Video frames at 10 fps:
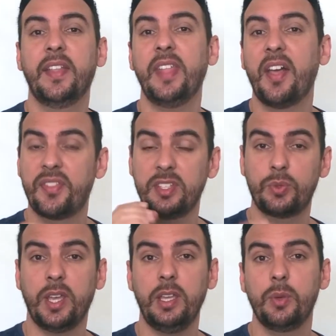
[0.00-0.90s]
at this
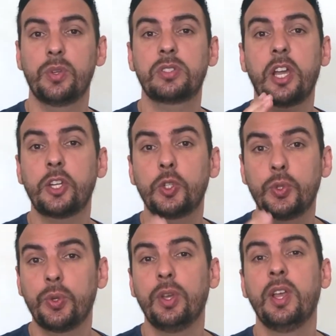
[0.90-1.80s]
way, we start to do
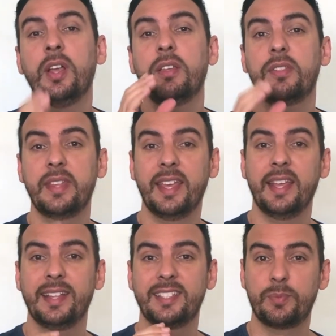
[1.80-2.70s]
the
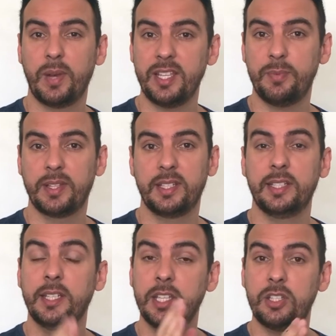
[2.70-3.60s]
displacement in
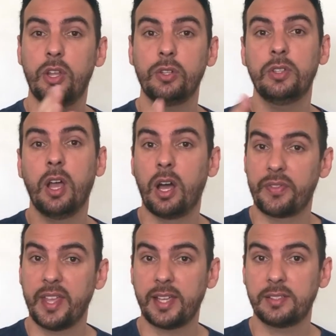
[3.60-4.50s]
each note of the
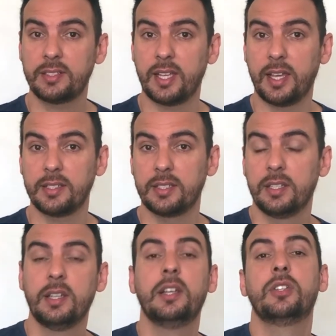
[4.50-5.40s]
exercise.
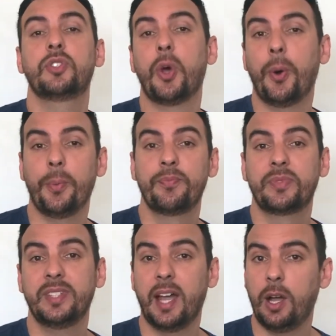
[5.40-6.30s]
So
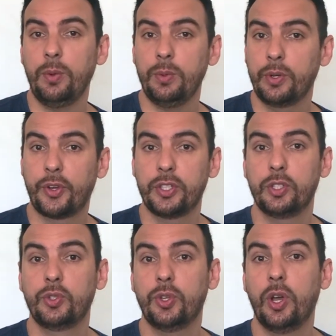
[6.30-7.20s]
now we're going to
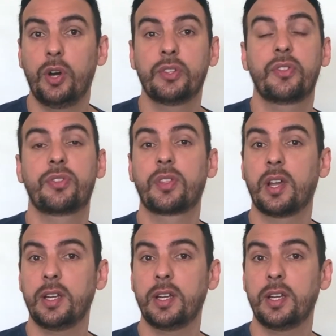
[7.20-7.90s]
do it on a third